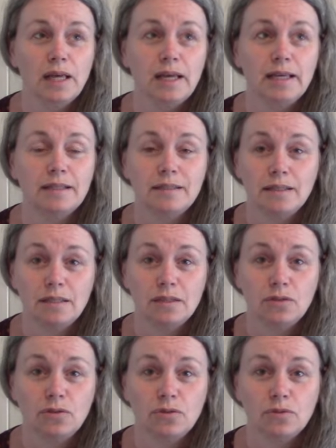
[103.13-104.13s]
It's
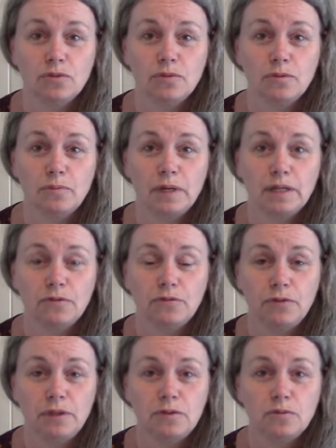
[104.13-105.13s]
easy to make it
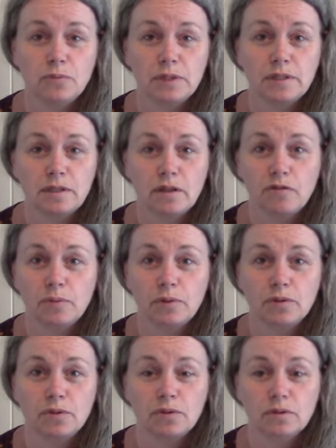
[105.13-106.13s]
fit to myself
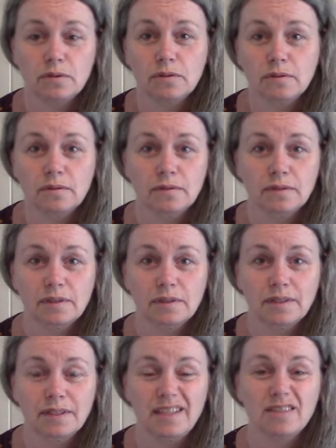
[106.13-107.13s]
because
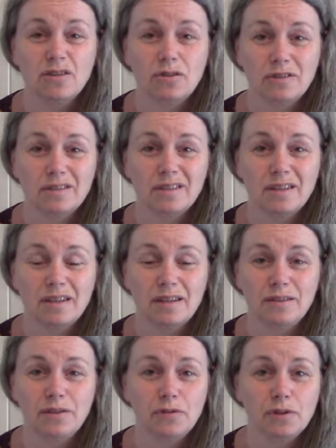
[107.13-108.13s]
it's not as
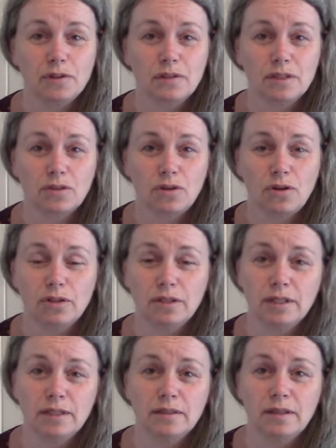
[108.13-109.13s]
difficult as a
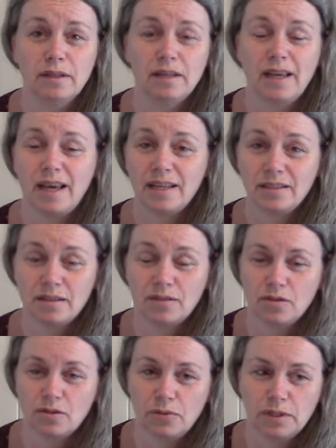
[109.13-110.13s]
cardigan, hat and
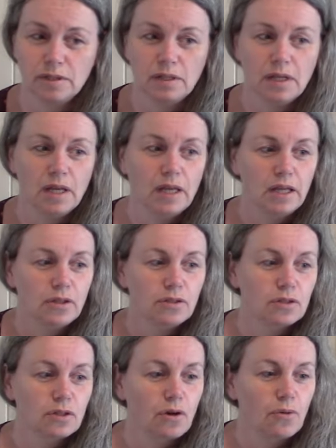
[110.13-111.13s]
so on.
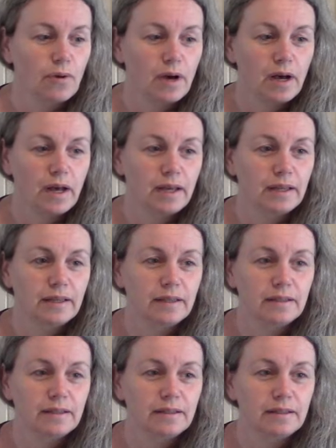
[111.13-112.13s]
So
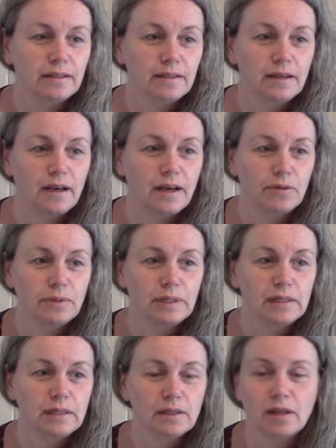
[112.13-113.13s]
I
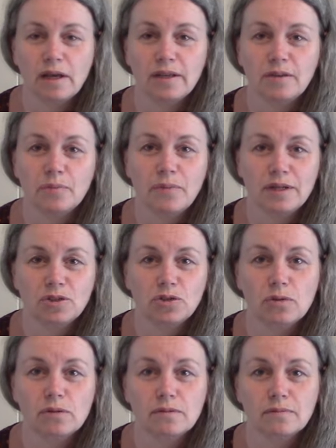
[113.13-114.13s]
really like my
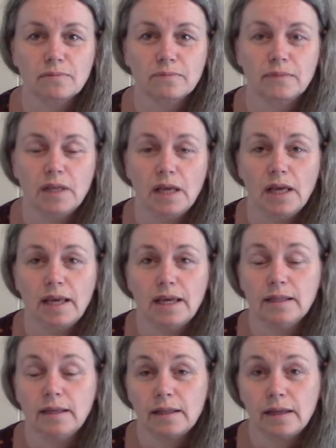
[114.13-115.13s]
shawls.
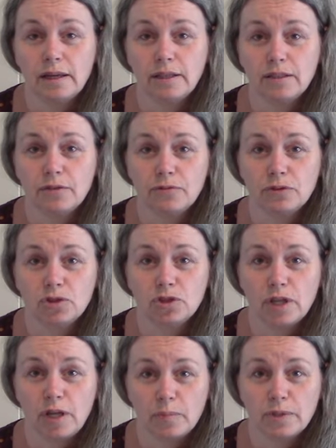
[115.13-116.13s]
And I like different
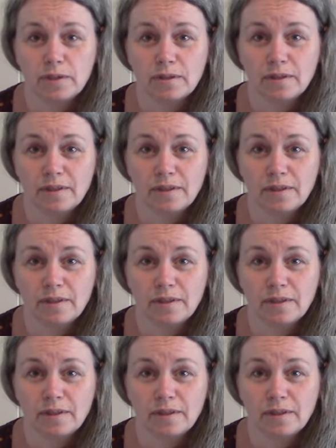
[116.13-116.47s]
shapes.